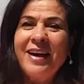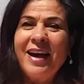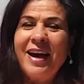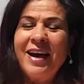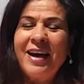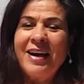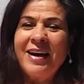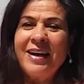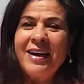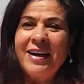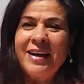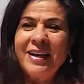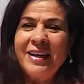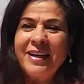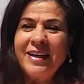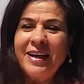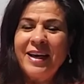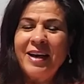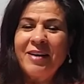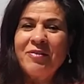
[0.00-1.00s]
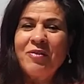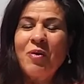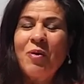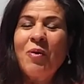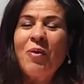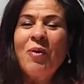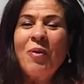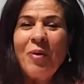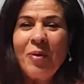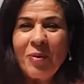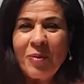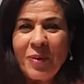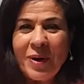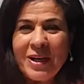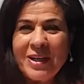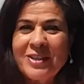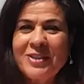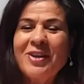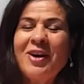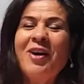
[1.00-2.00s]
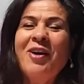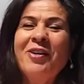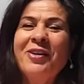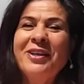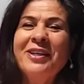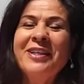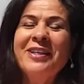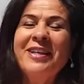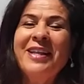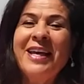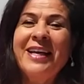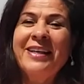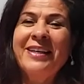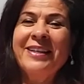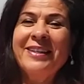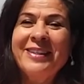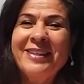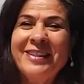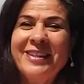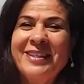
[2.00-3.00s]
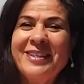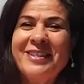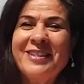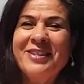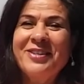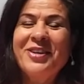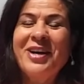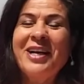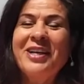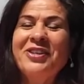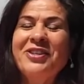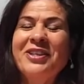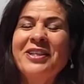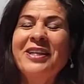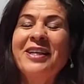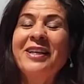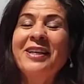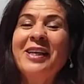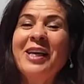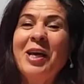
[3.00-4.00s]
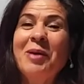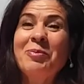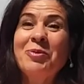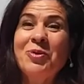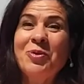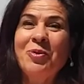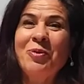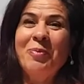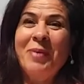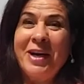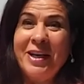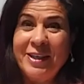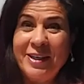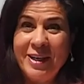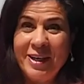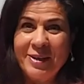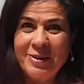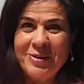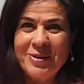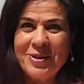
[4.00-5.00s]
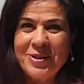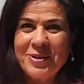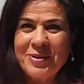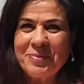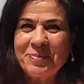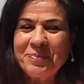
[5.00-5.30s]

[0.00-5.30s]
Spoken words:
I have always honored that little instruction and kept all my notes.